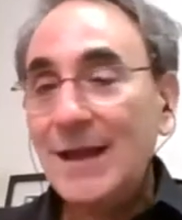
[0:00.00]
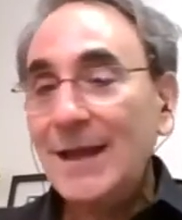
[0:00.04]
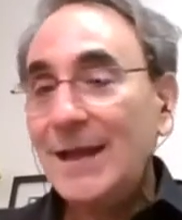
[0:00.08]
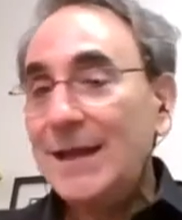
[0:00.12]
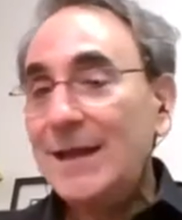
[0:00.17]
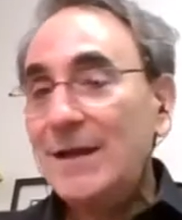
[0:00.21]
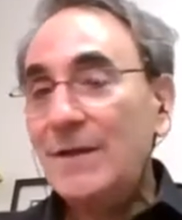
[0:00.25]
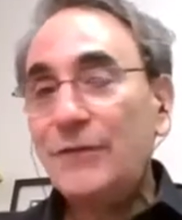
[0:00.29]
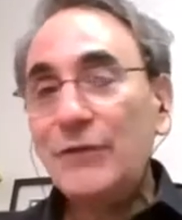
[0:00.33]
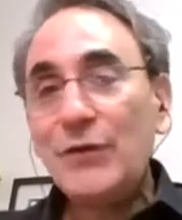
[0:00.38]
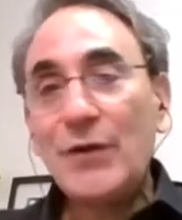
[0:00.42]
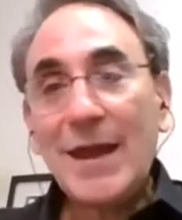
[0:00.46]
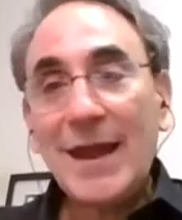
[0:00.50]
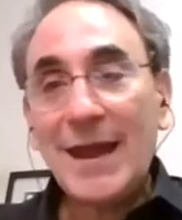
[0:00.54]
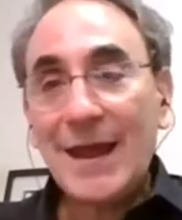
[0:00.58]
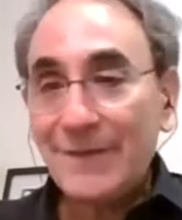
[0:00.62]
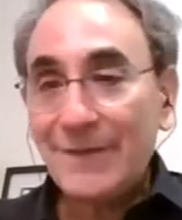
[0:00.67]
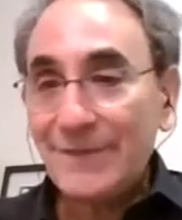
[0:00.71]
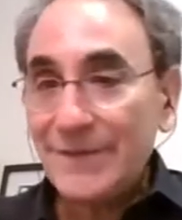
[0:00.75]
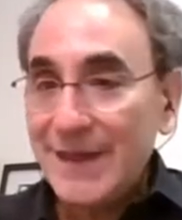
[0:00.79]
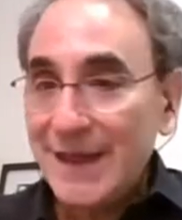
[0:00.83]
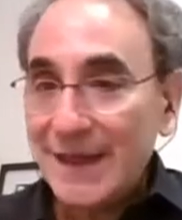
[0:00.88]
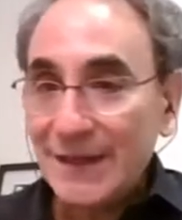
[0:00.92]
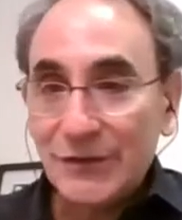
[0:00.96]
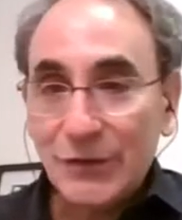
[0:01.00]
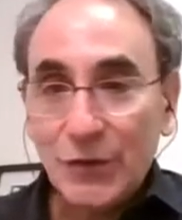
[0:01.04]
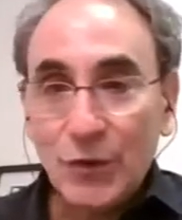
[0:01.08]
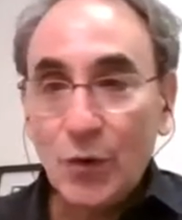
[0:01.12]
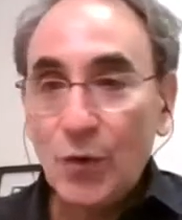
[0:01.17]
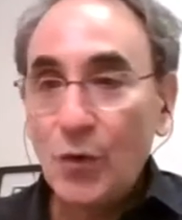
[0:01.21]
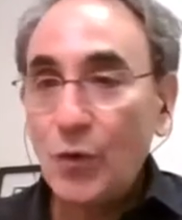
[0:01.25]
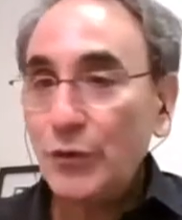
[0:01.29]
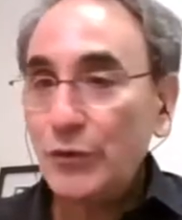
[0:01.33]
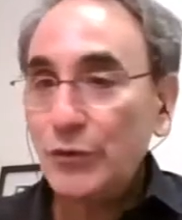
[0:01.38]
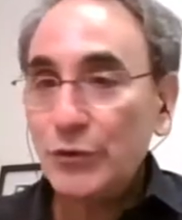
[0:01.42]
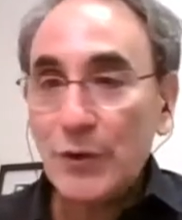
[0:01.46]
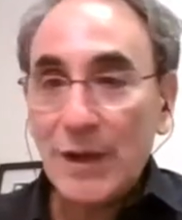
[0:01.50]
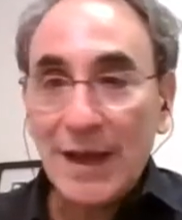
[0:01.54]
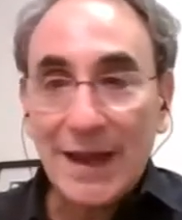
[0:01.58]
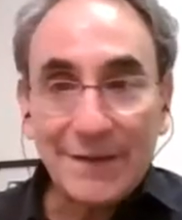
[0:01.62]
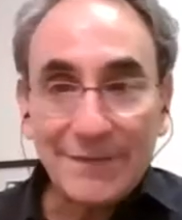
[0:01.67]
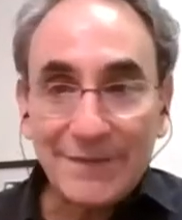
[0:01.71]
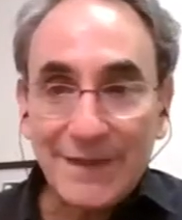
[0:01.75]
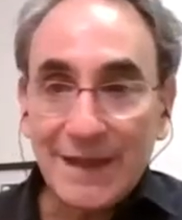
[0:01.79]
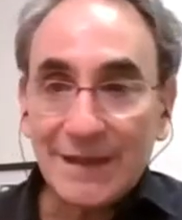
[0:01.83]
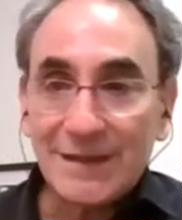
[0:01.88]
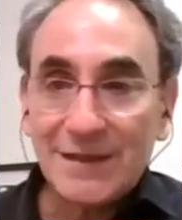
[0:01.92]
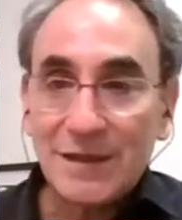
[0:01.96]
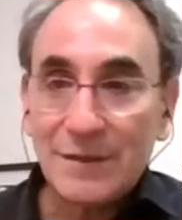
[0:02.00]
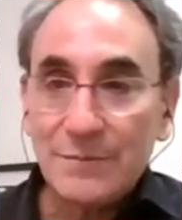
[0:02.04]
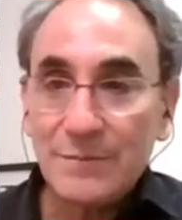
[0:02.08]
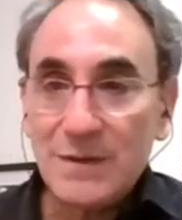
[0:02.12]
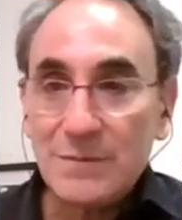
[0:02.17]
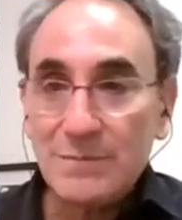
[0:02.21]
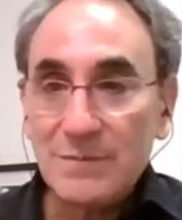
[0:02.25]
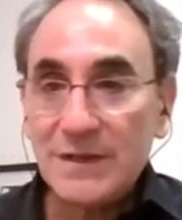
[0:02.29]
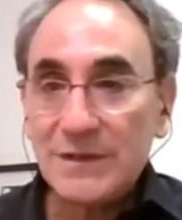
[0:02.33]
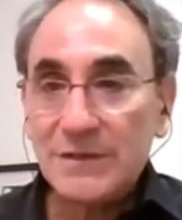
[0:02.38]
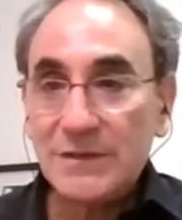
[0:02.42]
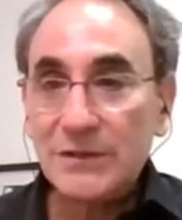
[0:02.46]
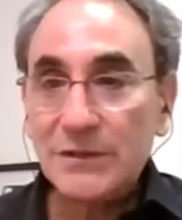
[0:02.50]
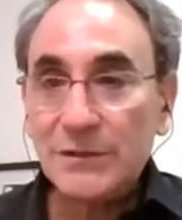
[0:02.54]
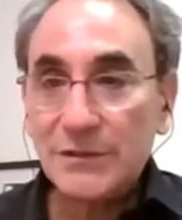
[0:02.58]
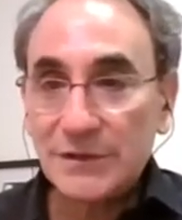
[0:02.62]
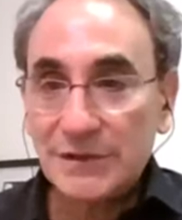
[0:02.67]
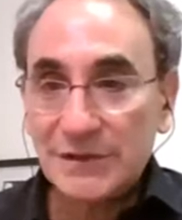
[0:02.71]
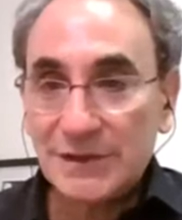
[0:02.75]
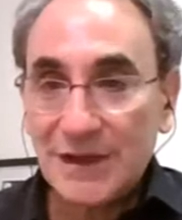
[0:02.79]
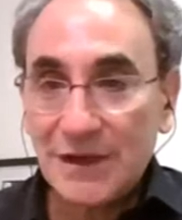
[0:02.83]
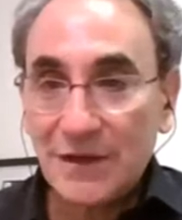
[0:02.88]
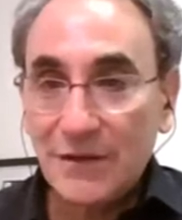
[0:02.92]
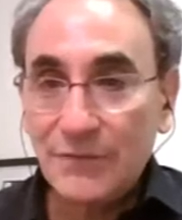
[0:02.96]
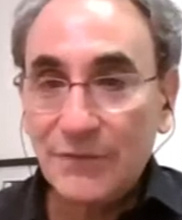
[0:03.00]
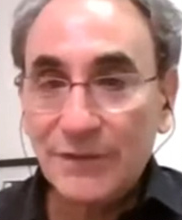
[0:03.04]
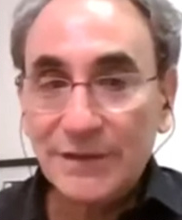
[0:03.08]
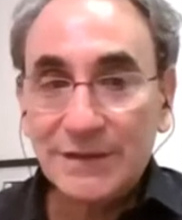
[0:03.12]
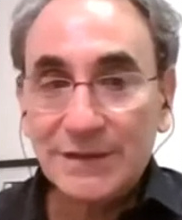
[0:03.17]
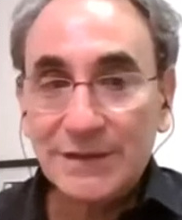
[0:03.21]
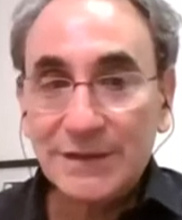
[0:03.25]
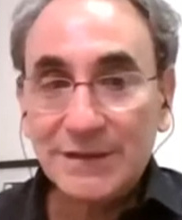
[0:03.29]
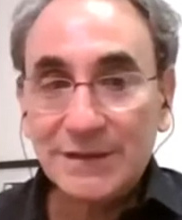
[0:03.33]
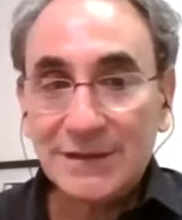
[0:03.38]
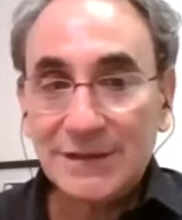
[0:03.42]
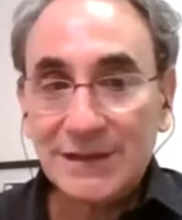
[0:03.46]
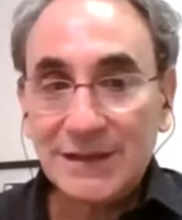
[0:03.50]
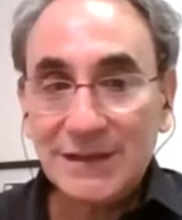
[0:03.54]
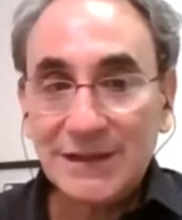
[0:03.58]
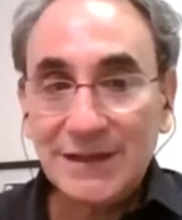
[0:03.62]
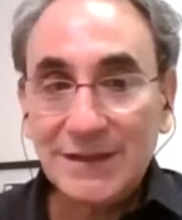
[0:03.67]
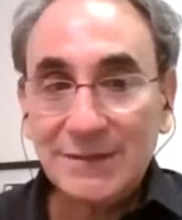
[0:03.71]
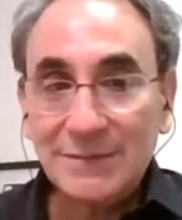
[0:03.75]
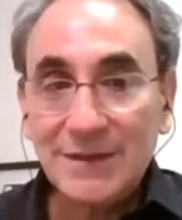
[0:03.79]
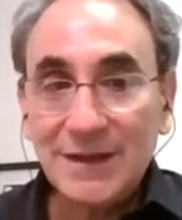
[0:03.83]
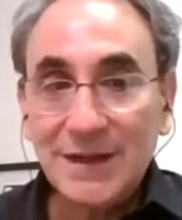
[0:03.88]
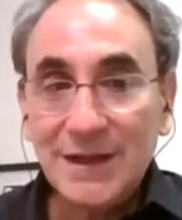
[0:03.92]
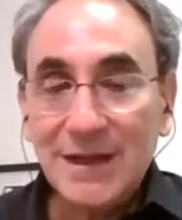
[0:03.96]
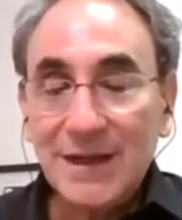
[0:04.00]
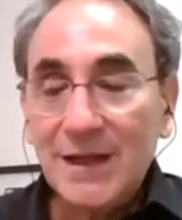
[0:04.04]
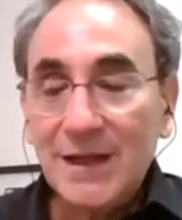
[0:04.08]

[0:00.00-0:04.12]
And if you have that goal and you have that commitment to yourself and to the team